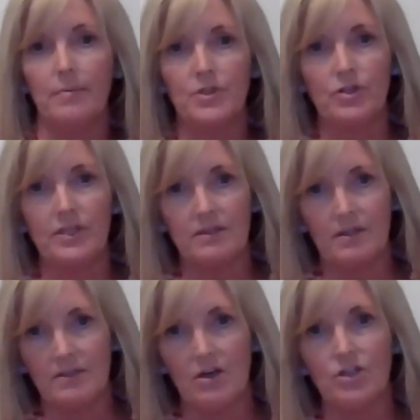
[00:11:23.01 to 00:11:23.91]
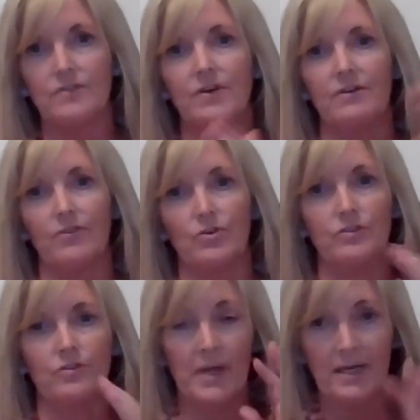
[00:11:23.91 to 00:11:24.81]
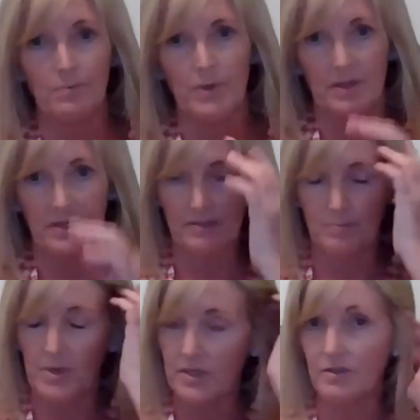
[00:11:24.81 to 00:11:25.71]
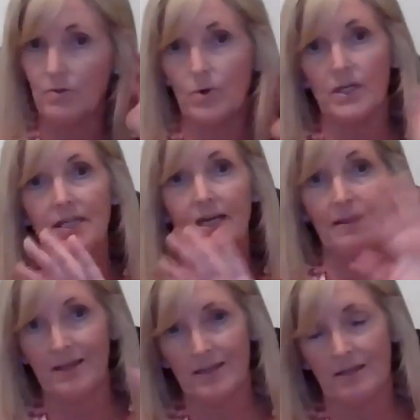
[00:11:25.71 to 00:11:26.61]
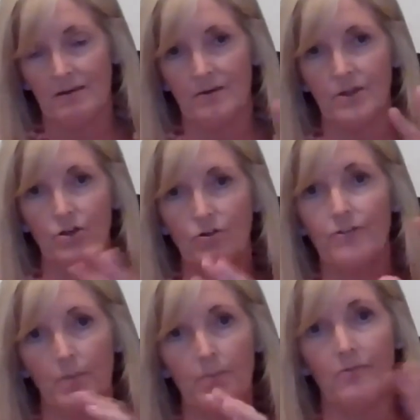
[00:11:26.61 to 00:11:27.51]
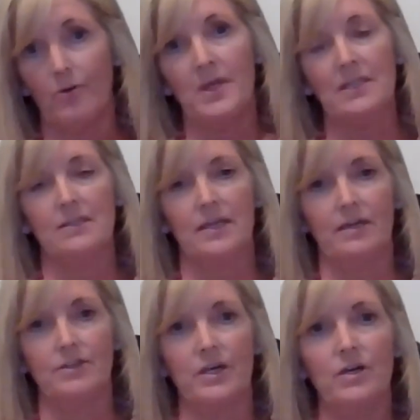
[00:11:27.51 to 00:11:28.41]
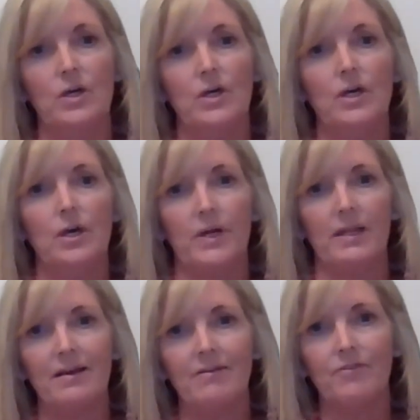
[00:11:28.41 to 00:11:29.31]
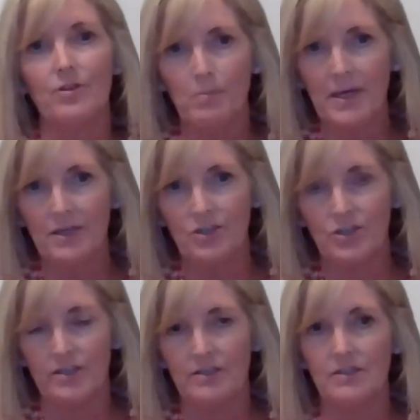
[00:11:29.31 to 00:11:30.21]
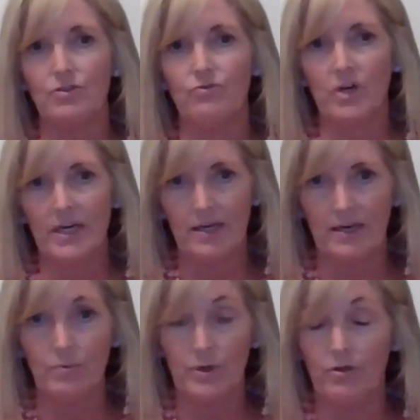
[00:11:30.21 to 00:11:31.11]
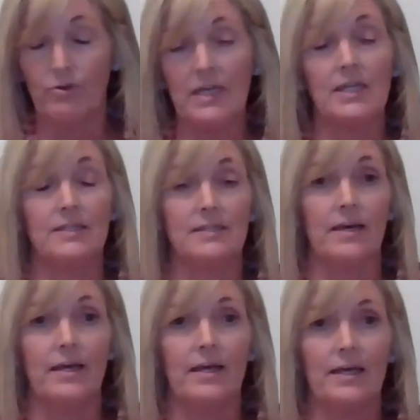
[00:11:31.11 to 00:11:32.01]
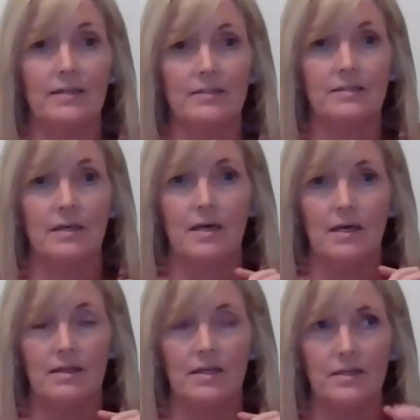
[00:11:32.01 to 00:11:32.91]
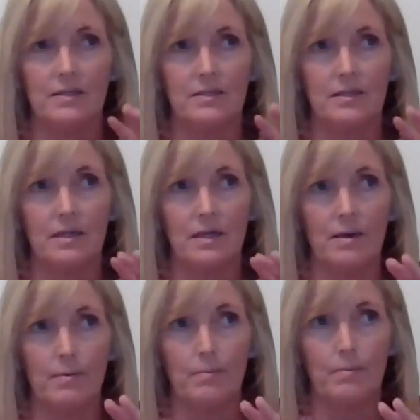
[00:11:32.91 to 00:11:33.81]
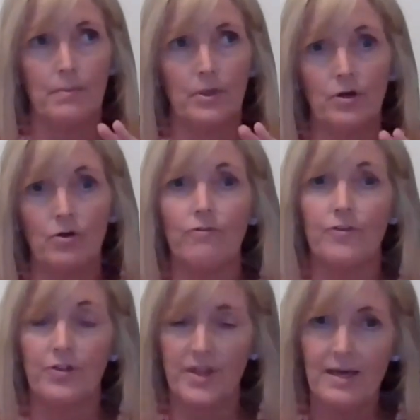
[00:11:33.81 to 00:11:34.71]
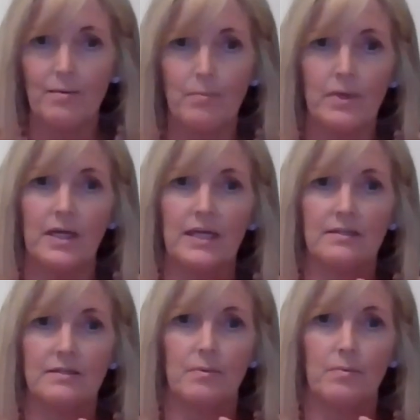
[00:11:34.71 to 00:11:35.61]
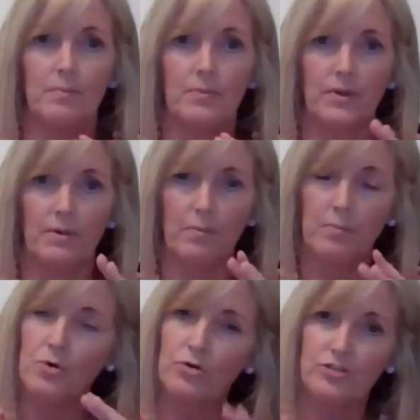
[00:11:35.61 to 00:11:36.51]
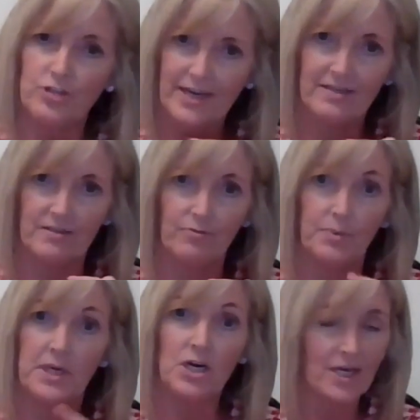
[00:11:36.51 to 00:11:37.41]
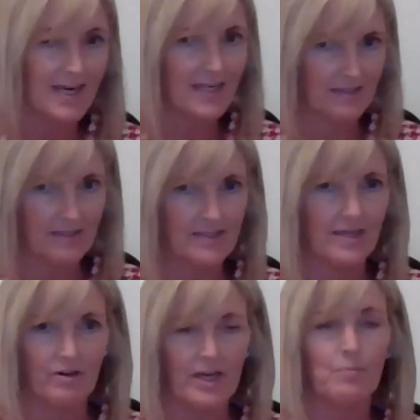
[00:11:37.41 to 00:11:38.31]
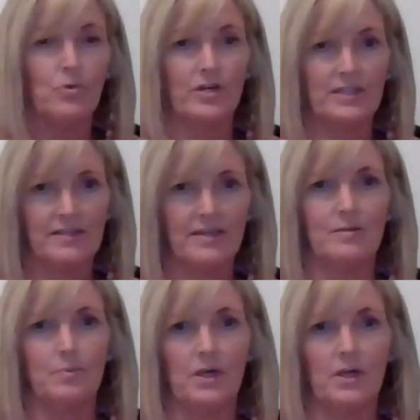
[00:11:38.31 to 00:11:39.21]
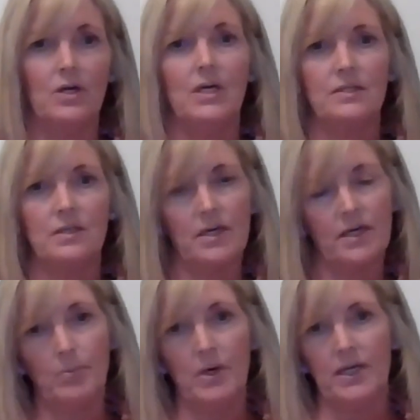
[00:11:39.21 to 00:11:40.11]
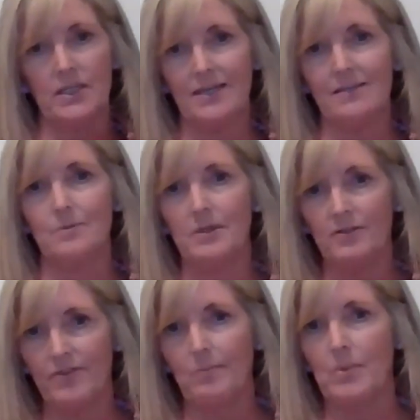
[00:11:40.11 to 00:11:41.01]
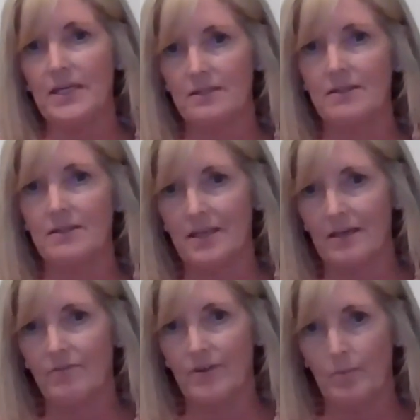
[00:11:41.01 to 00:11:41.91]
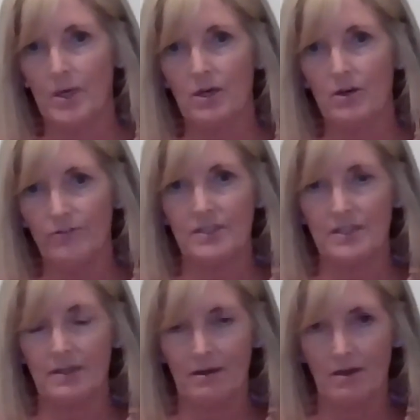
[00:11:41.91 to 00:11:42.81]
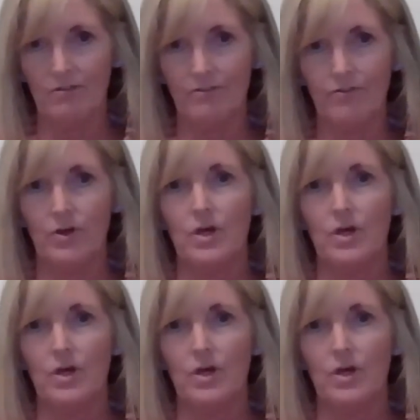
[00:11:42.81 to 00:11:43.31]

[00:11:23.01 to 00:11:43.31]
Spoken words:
So there's lots of outflows from this part of the world in that, from that sector. But I think for the managers, what you rightly say is that, for them, it's more attractive, but not necessarily more accessible. Target market has to be the families and the single family offices in the Gulf.